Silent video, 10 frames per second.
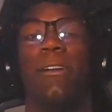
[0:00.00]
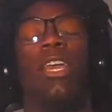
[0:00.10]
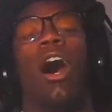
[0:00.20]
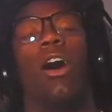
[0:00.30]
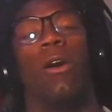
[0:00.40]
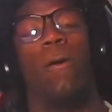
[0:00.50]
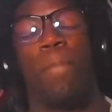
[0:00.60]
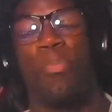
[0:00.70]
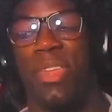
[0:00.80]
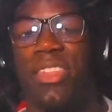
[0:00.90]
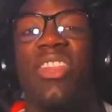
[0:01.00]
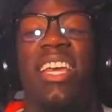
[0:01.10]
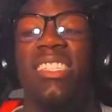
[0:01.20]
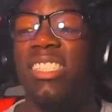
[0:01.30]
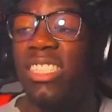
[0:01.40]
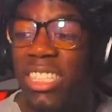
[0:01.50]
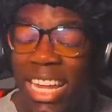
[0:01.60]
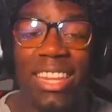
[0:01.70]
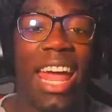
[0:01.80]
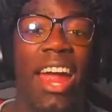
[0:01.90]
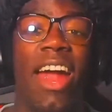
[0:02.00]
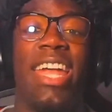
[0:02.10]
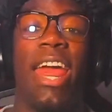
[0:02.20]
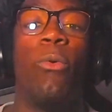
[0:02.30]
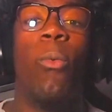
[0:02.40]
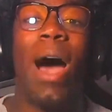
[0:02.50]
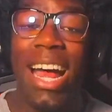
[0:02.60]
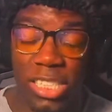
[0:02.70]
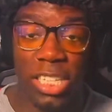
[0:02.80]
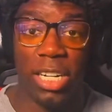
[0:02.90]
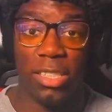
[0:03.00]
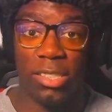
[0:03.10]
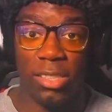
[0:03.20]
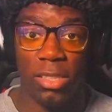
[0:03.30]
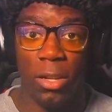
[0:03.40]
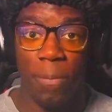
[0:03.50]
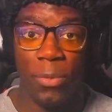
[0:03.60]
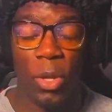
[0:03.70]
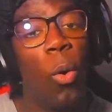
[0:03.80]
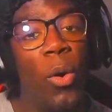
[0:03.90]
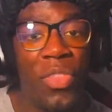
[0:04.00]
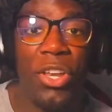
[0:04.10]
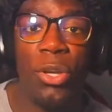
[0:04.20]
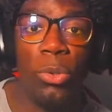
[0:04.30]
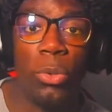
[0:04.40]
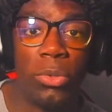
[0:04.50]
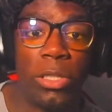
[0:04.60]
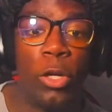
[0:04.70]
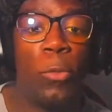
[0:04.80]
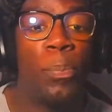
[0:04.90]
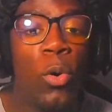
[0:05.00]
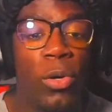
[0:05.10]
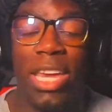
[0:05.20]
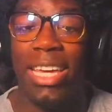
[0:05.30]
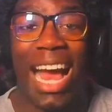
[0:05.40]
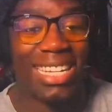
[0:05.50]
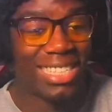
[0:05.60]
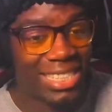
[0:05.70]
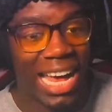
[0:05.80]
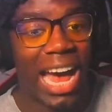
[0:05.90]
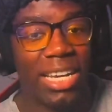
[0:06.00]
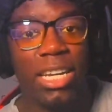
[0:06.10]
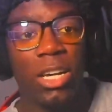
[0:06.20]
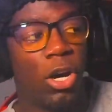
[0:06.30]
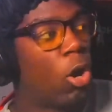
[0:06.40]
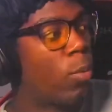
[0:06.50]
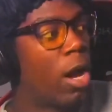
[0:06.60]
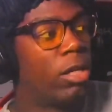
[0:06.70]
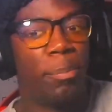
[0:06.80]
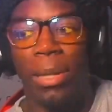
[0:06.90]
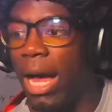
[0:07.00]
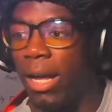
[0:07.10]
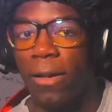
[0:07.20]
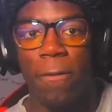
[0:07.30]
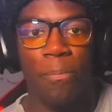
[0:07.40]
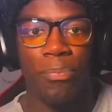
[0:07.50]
Y'all, they sit there and they watch us on the news. Lil Pookie got shot around the block.